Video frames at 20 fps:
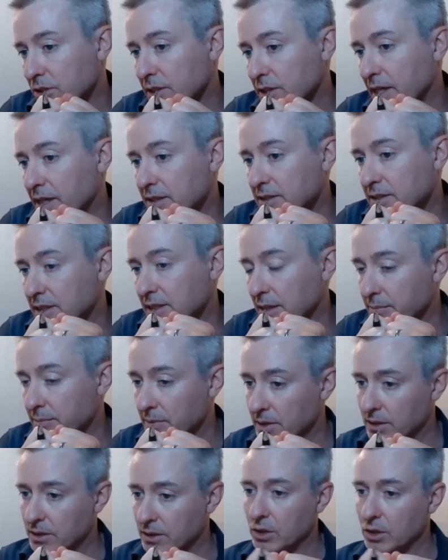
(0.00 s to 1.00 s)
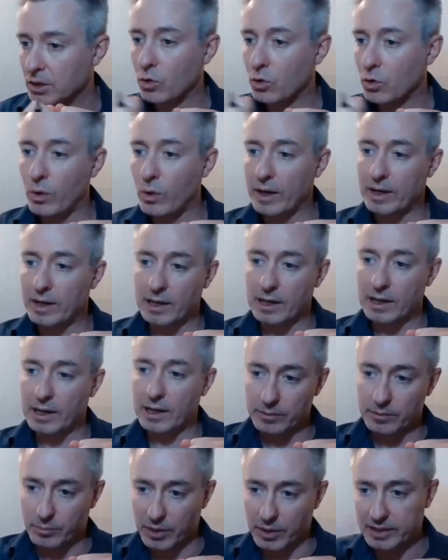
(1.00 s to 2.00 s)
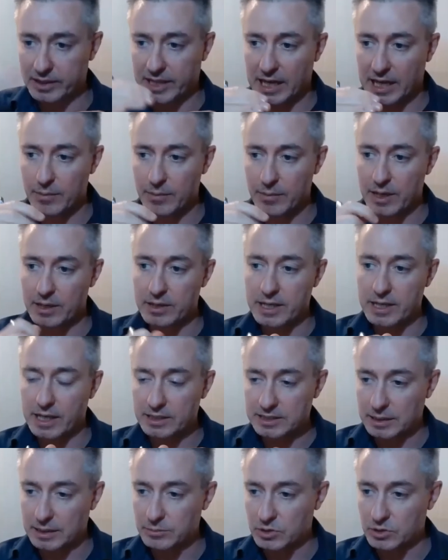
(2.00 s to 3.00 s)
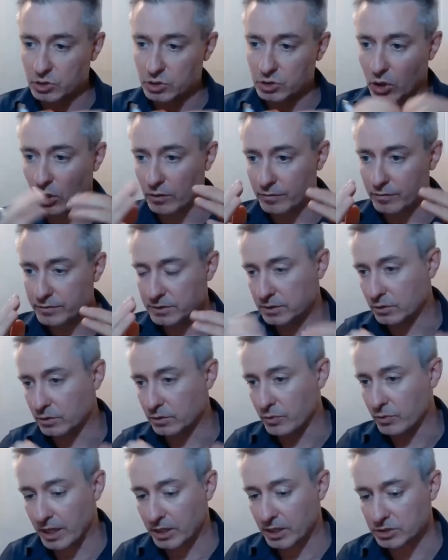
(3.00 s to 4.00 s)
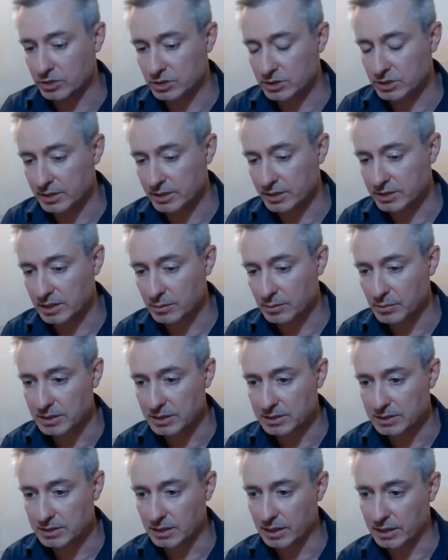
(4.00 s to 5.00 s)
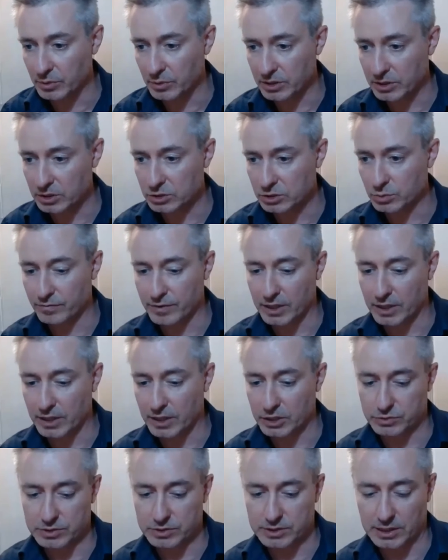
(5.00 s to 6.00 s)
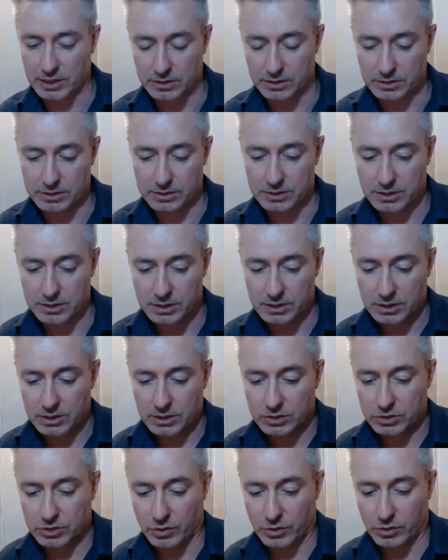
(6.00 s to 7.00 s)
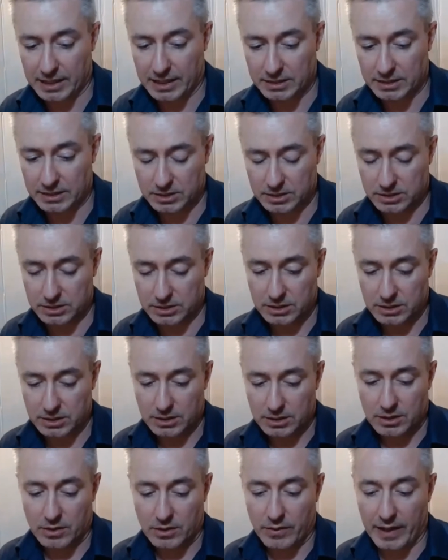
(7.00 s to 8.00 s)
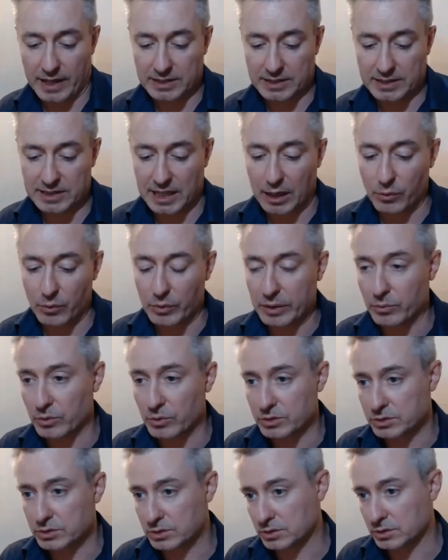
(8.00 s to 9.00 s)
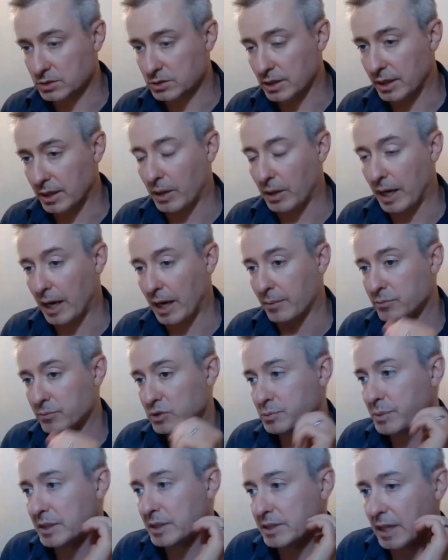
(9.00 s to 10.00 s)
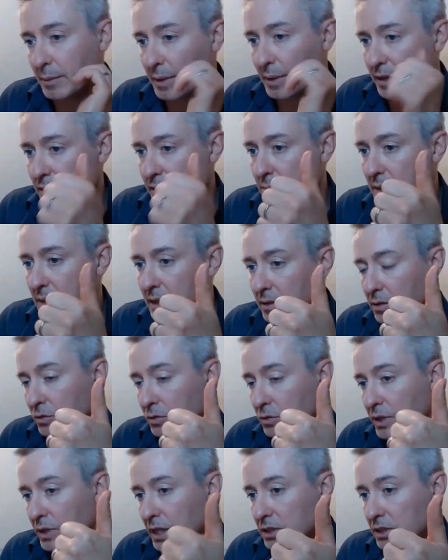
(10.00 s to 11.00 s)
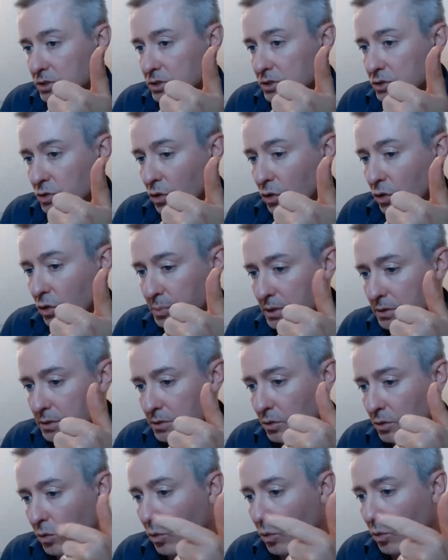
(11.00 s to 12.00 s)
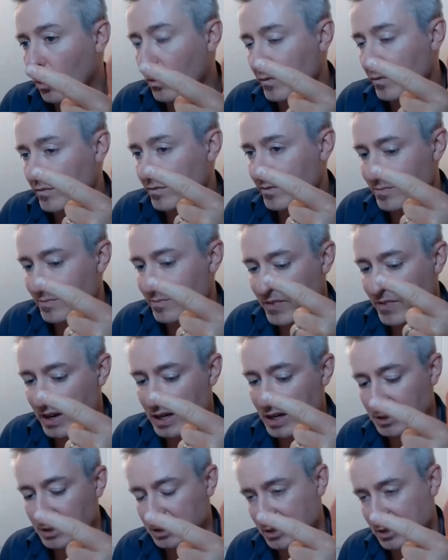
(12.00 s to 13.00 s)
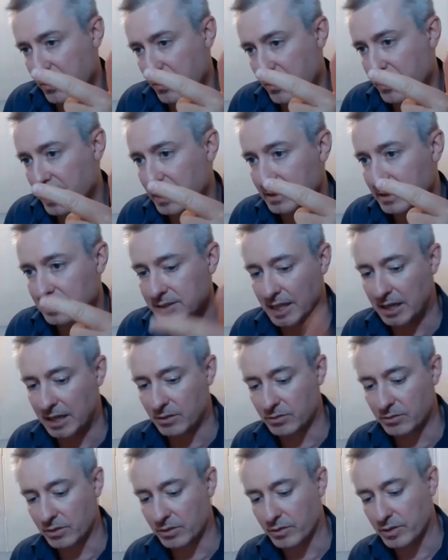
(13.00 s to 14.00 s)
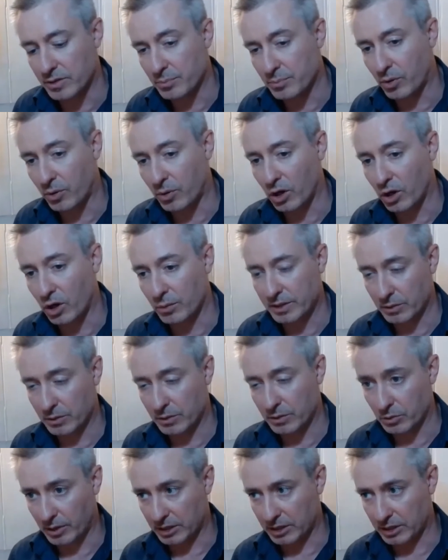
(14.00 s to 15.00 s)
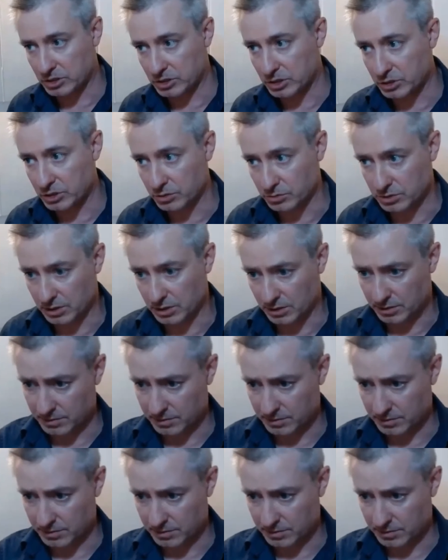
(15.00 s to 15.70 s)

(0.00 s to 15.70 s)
enzyme quickly, the blood came in, the enzyme dissolved, the reaction started immediately, and we could do a fast result. So that's how we would speed it up, either make the reagent soluble or very much thin down the polymer that we were actually using.